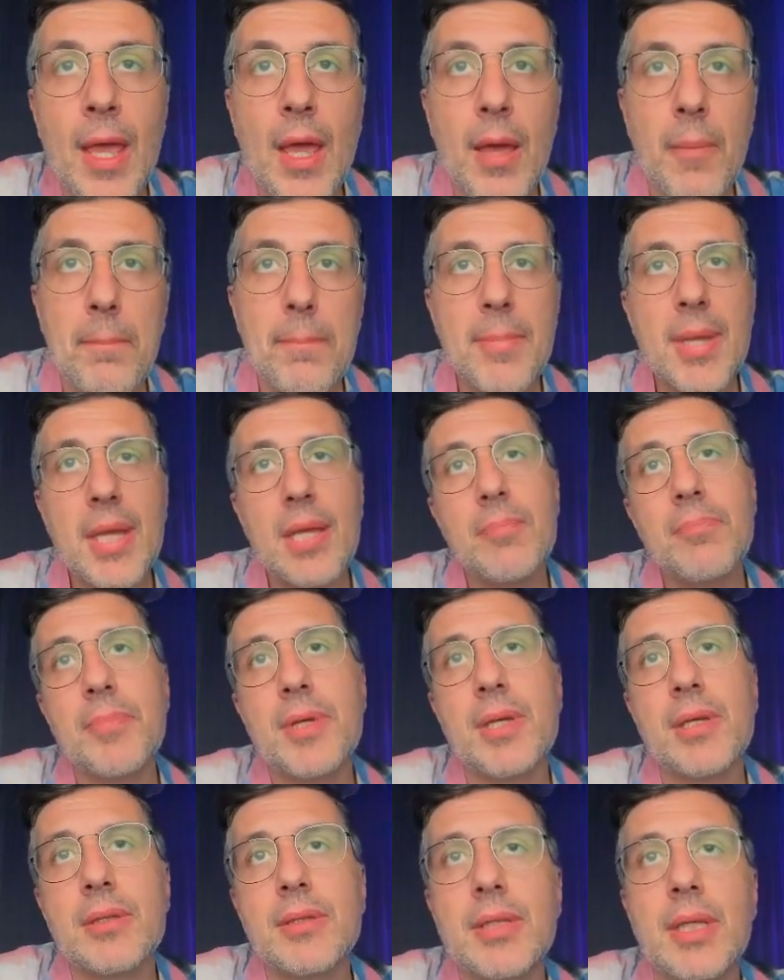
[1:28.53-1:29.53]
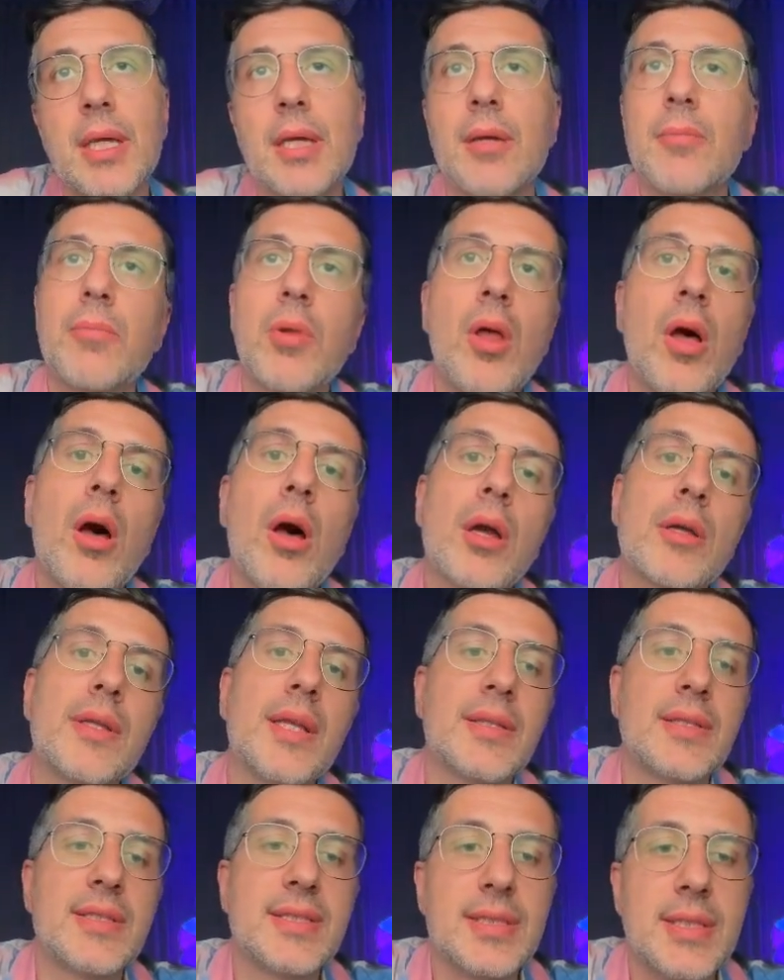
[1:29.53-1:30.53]
main building block
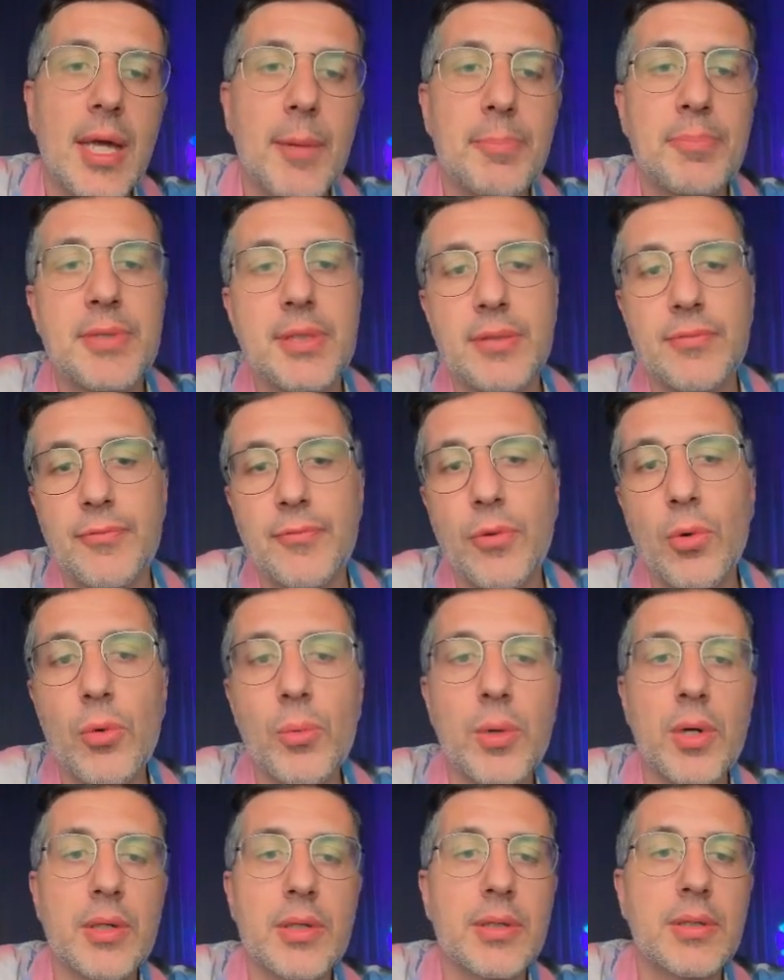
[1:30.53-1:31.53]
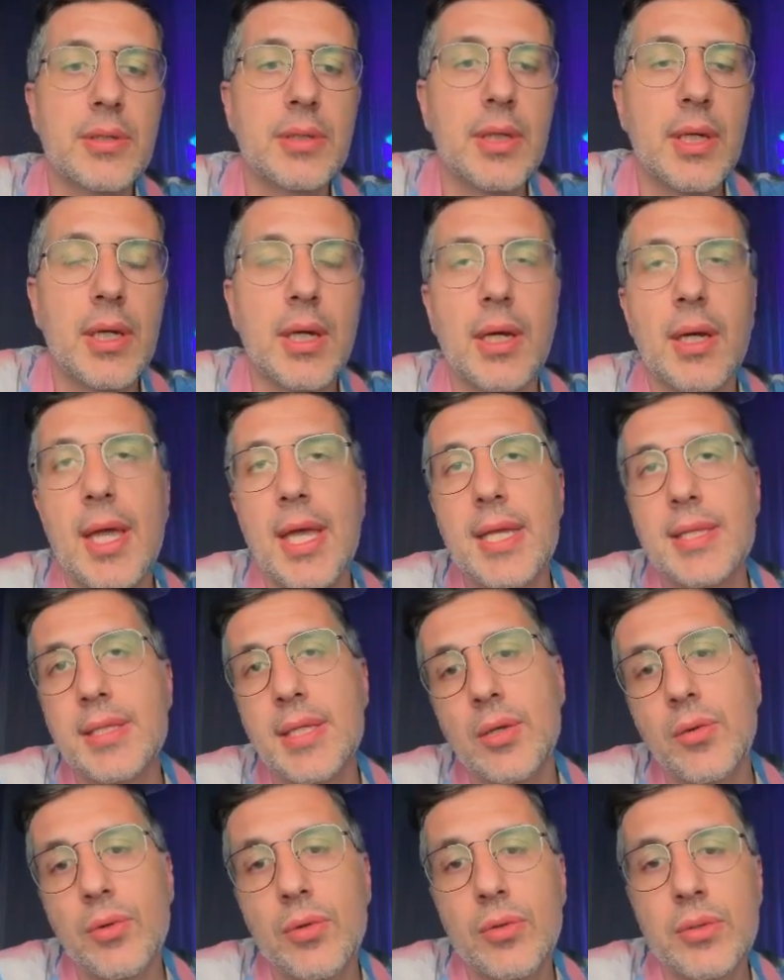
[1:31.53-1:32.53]
that steps forward the
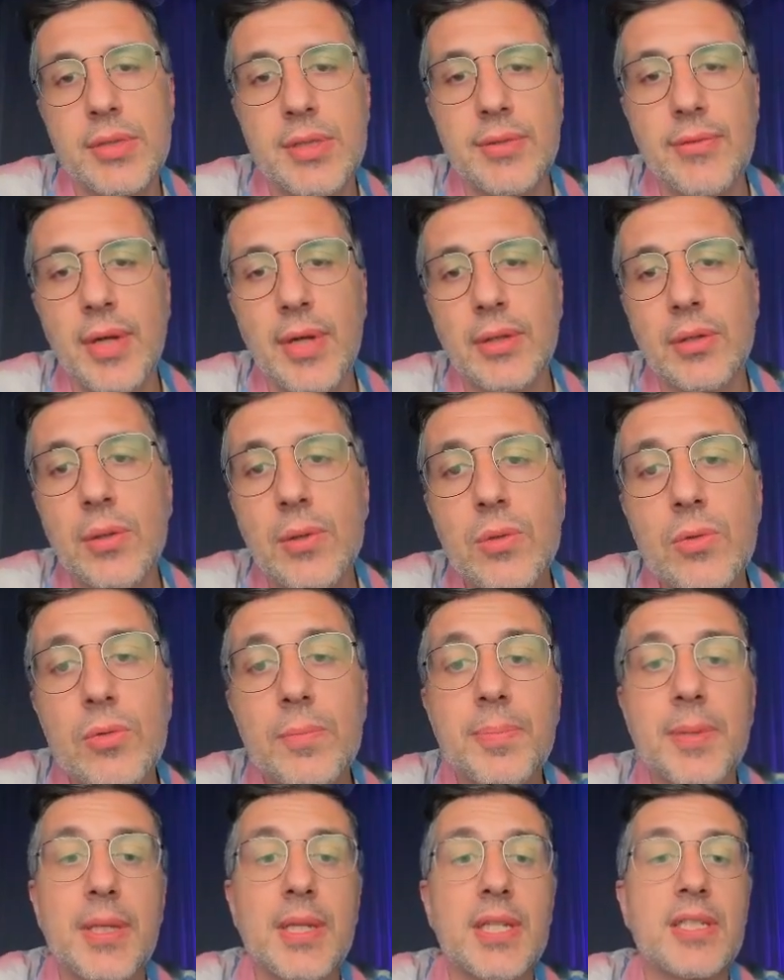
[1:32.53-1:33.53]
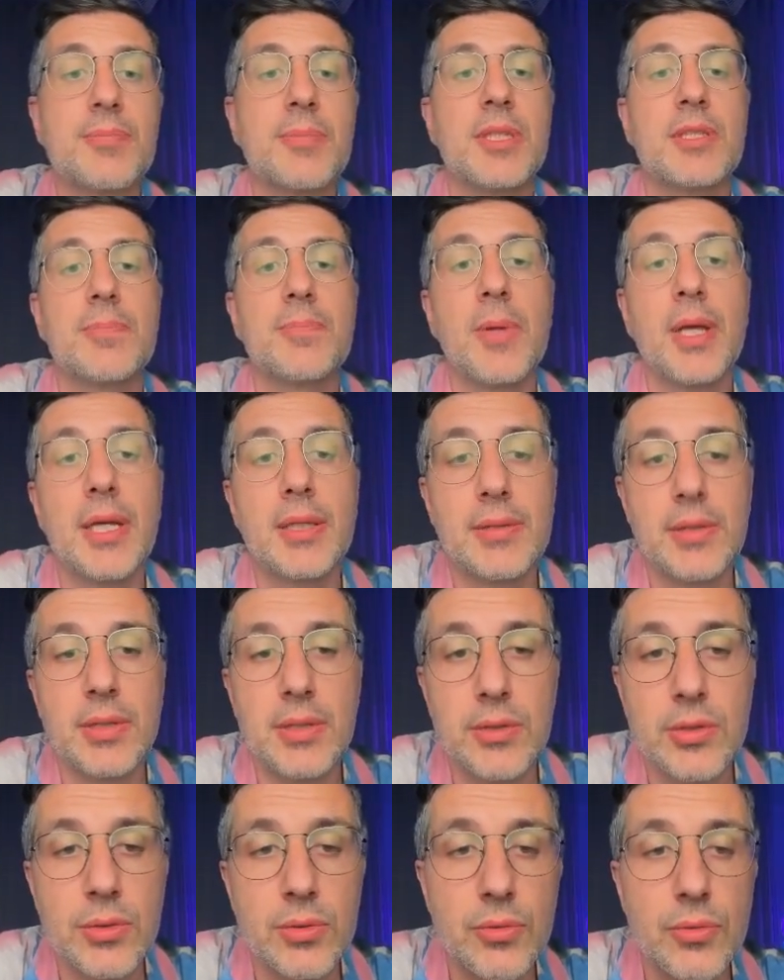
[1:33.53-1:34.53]
asynchronous event loop that has been split
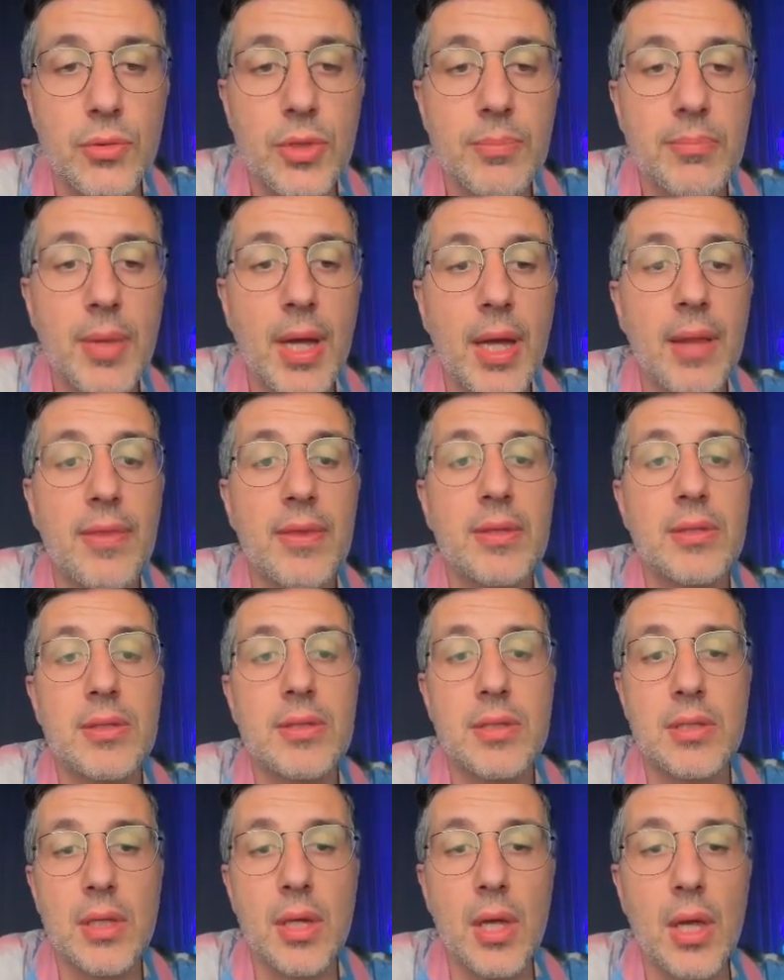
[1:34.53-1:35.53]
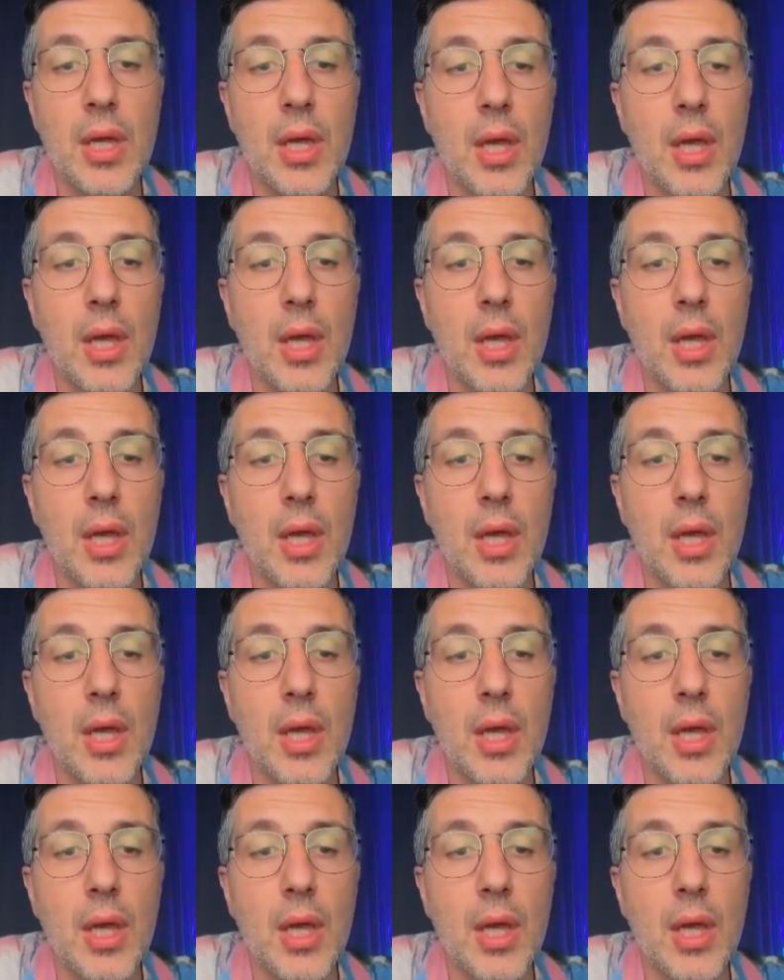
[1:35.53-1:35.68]
into three methods,